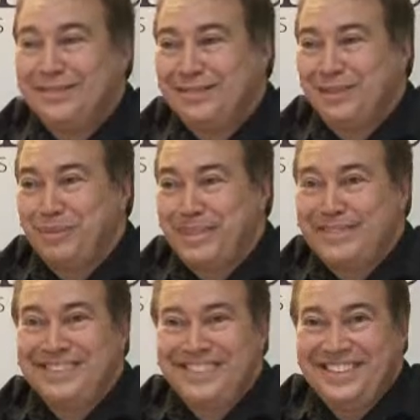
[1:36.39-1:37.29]
let
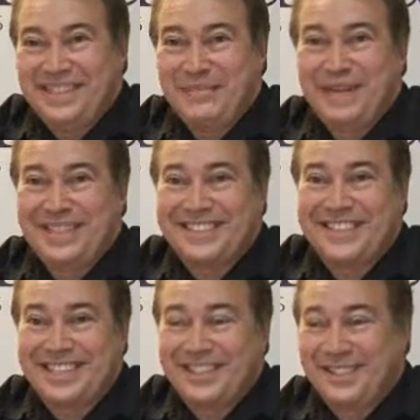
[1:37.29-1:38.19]
me spend a
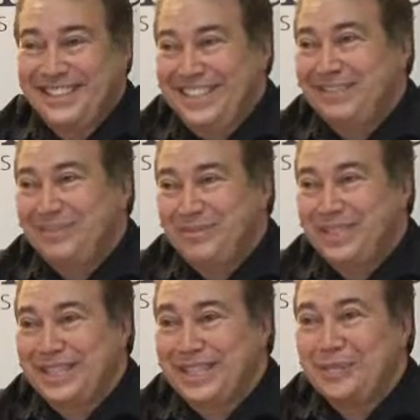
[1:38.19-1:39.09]
second on that. If
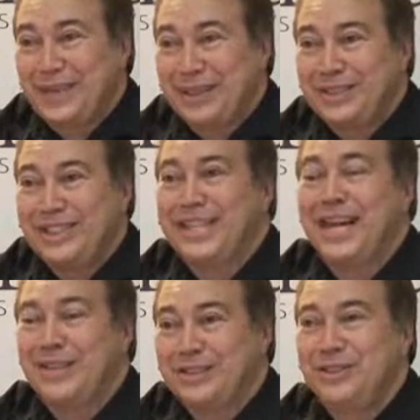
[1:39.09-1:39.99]
you think about the
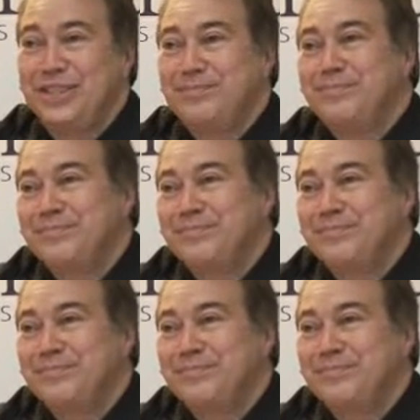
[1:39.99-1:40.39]
analogy,